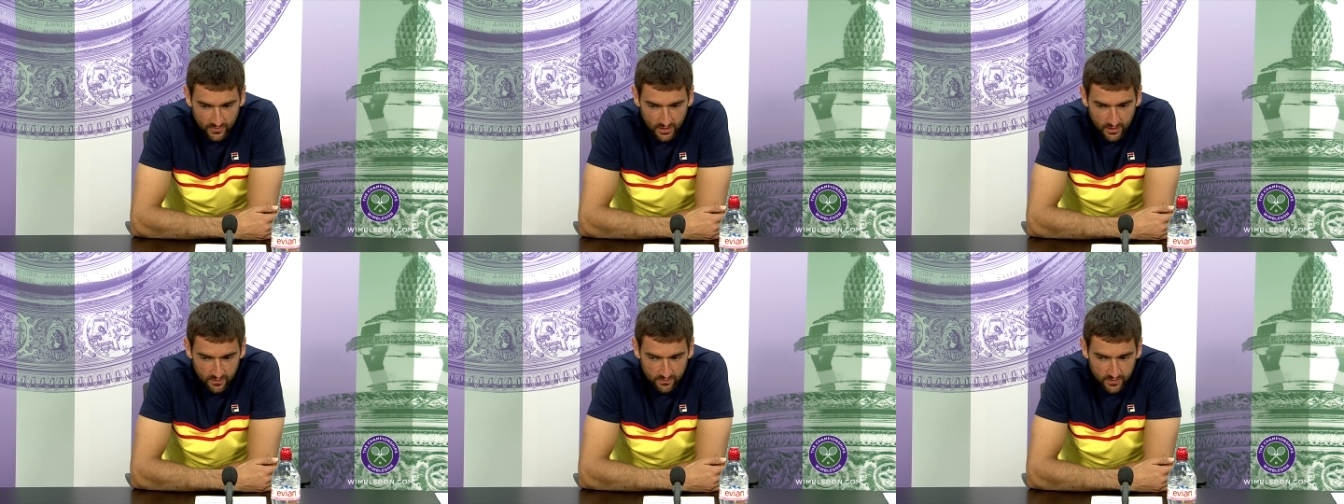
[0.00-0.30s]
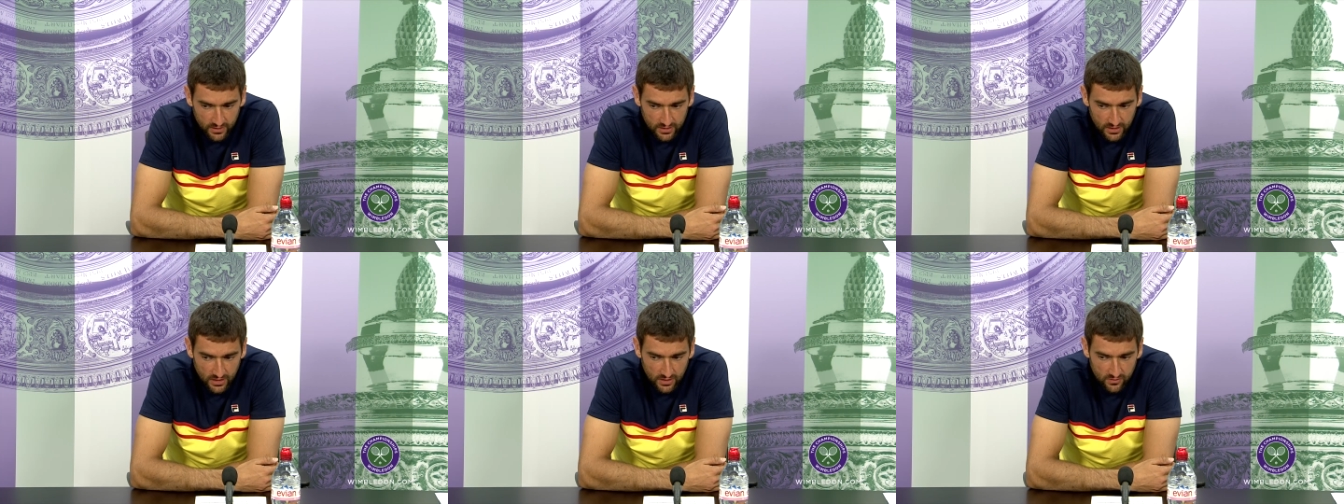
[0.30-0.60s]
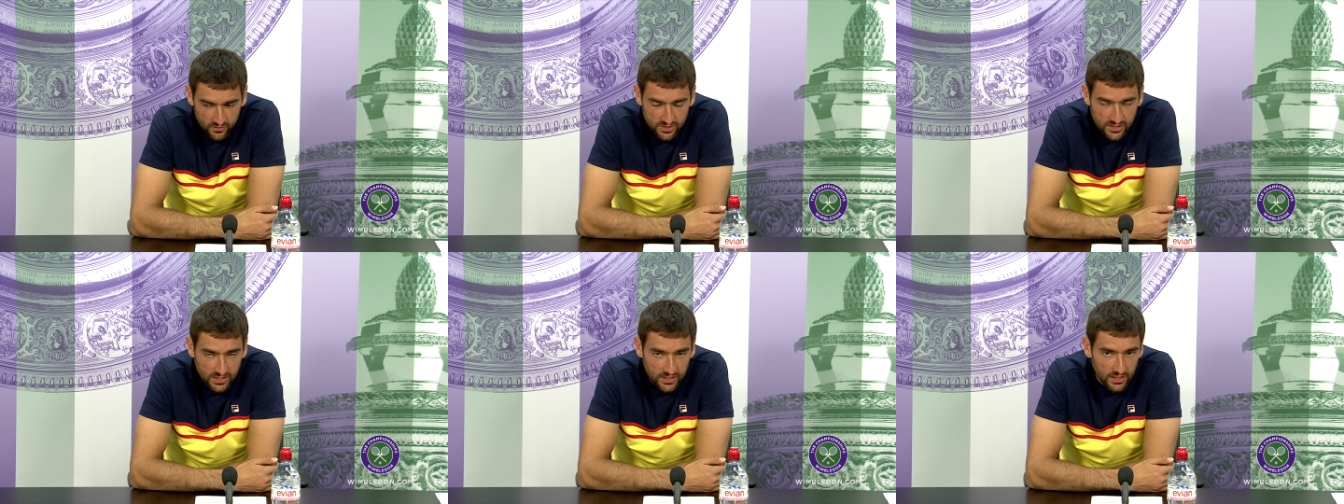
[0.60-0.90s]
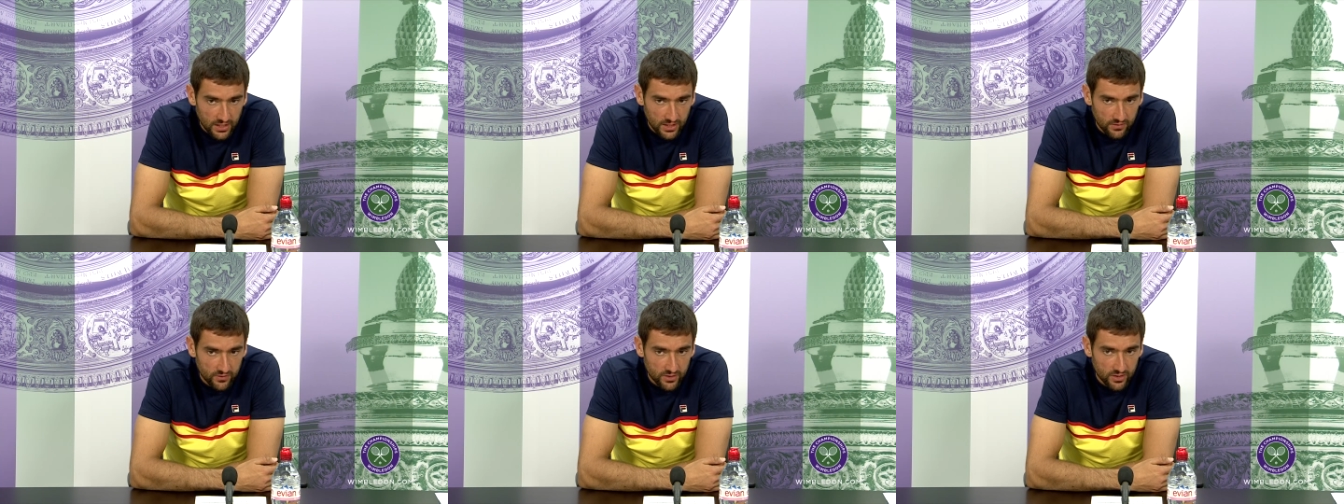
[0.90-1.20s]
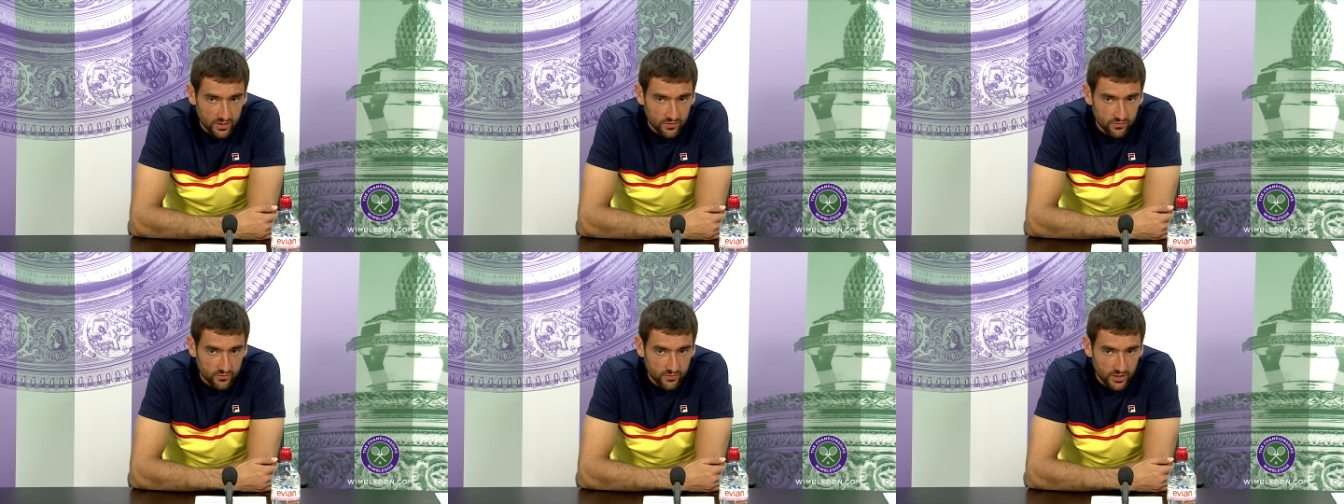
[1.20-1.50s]
I felt that I was dealing with
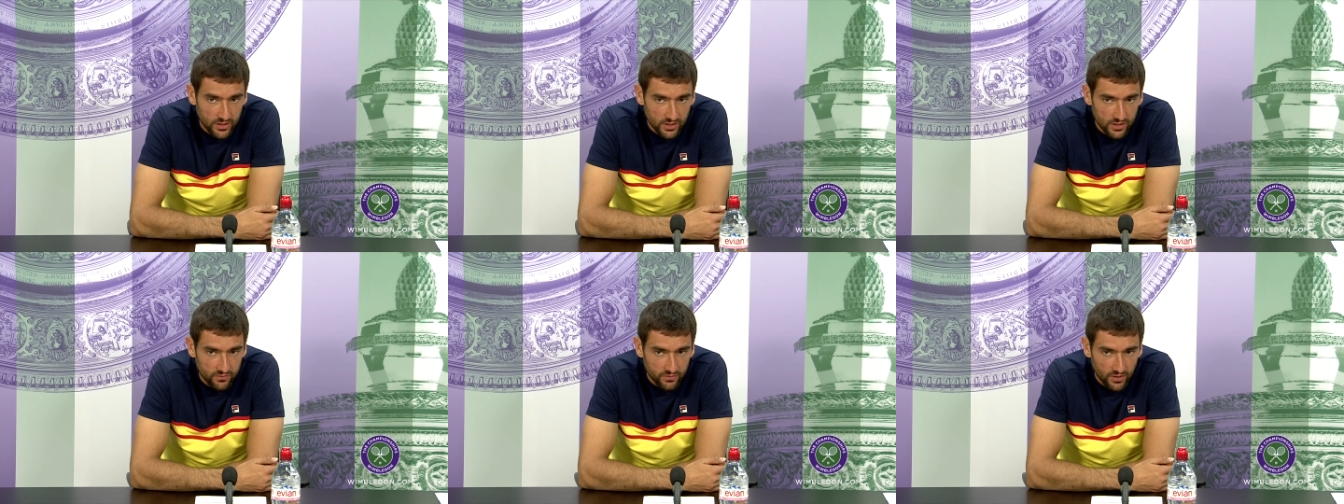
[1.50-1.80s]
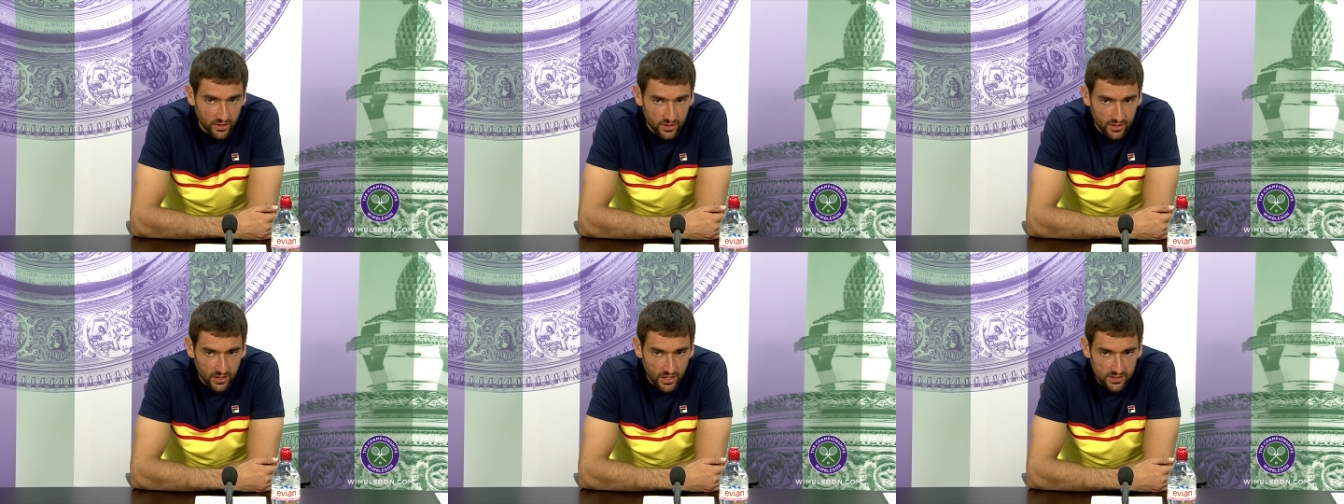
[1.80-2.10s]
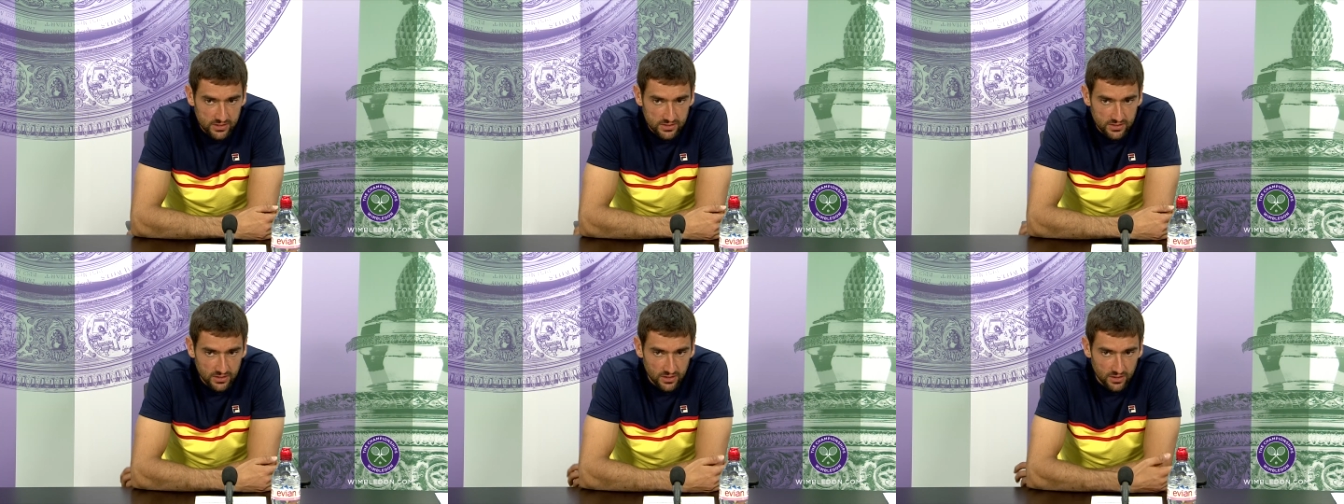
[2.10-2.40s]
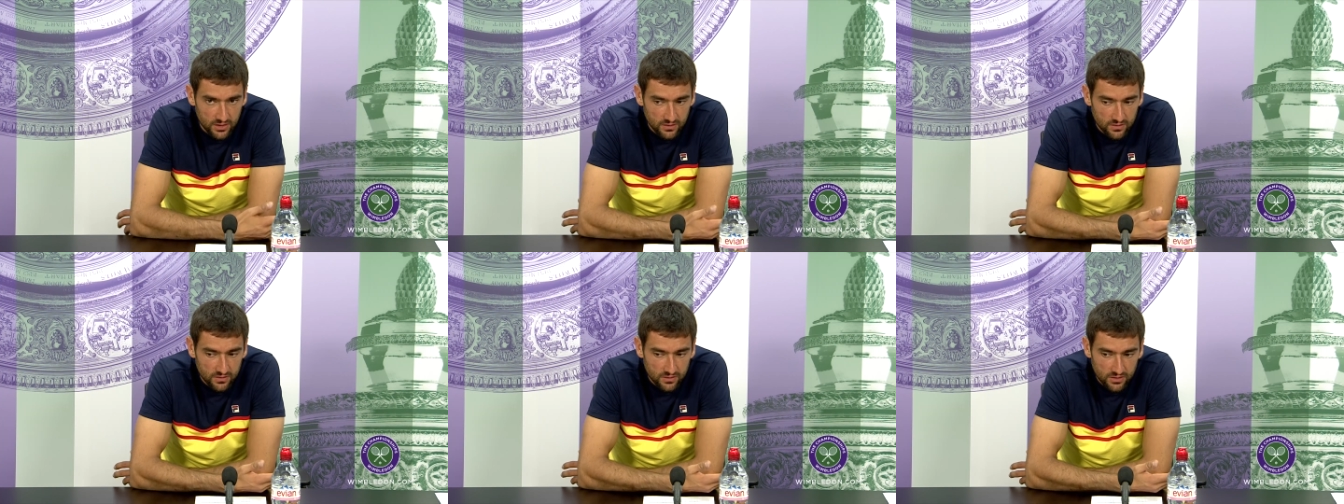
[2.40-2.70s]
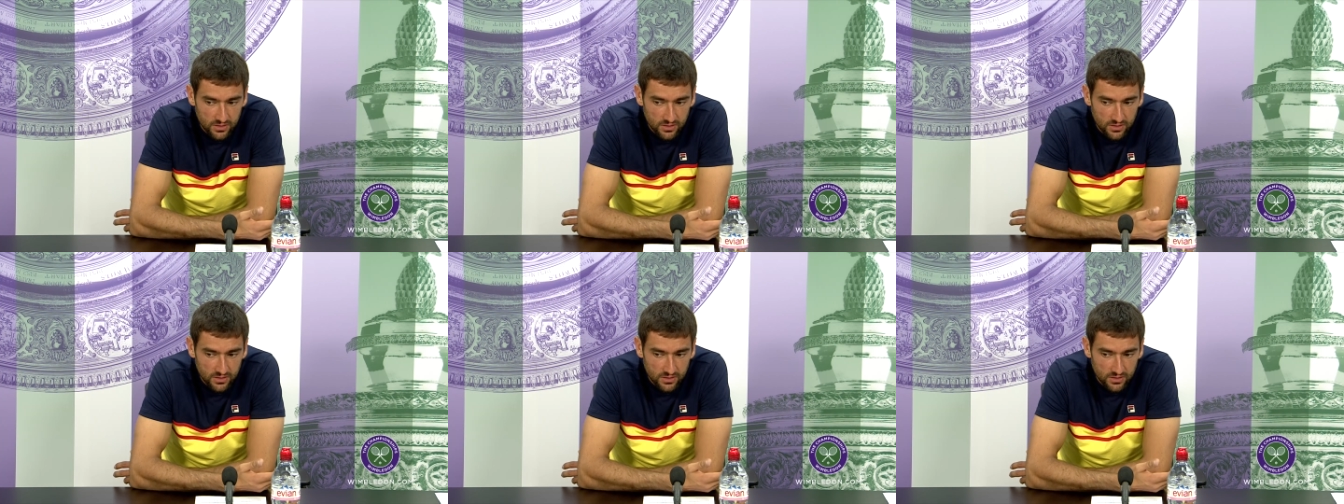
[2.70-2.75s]
it really nicely, and